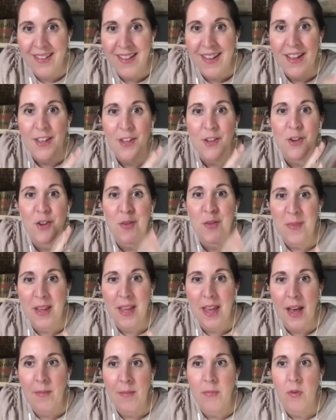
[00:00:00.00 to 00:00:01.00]
your human
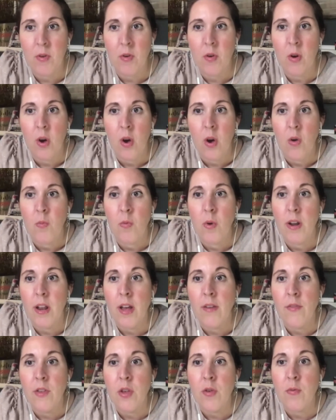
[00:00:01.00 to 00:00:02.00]
capital. What
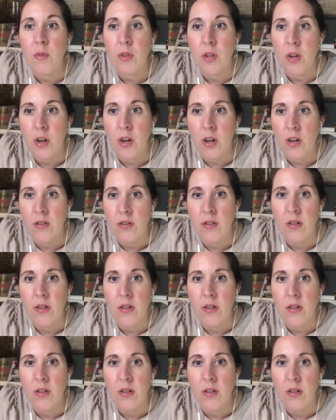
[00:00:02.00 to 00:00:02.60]
have you learned?